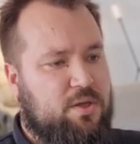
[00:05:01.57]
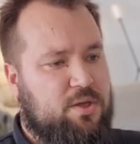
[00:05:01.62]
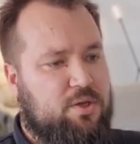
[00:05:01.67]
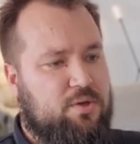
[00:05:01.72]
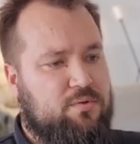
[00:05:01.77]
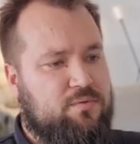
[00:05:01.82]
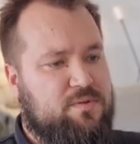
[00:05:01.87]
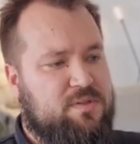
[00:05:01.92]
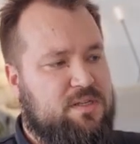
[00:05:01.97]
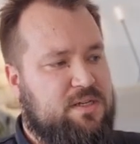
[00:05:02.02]

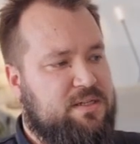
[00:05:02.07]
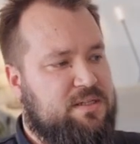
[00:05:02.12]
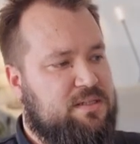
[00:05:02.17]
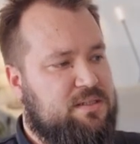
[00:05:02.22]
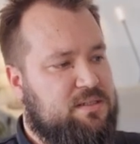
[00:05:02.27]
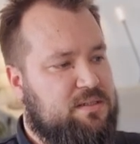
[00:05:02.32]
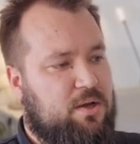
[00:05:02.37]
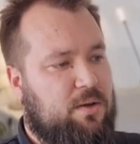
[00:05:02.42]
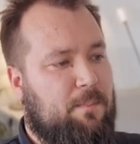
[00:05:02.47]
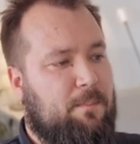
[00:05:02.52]
use
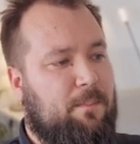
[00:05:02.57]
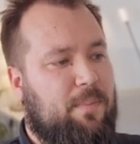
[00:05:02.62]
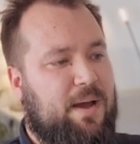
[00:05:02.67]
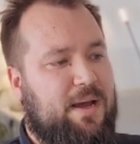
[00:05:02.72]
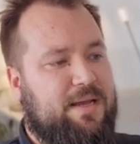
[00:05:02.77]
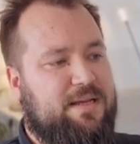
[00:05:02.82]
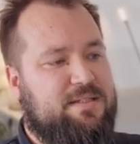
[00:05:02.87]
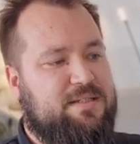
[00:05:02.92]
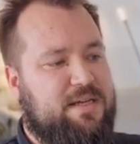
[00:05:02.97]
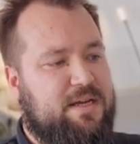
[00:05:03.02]
this
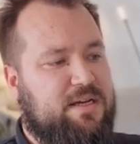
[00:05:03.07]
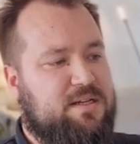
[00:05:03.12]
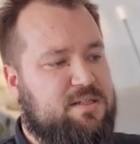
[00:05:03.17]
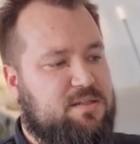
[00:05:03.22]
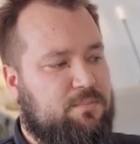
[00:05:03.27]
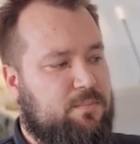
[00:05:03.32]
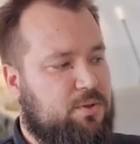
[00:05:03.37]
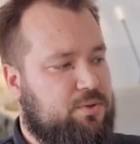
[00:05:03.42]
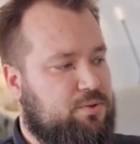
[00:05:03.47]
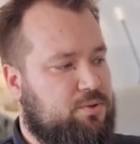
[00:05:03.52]
combine text
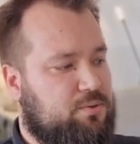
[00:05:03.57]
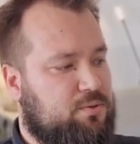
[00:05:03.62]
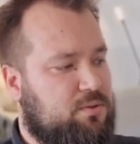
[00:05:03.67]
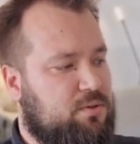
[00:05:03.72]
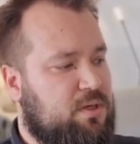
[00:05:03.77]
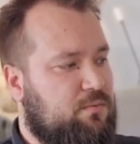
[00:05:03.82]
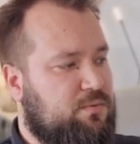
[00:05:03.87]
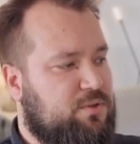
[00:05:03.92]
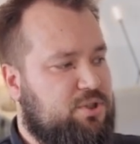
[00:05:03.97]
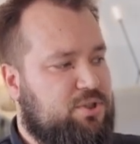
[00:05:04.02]
module,
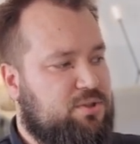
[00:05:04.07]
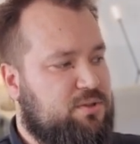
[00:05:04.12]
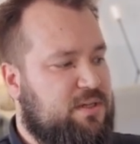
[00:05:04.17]
which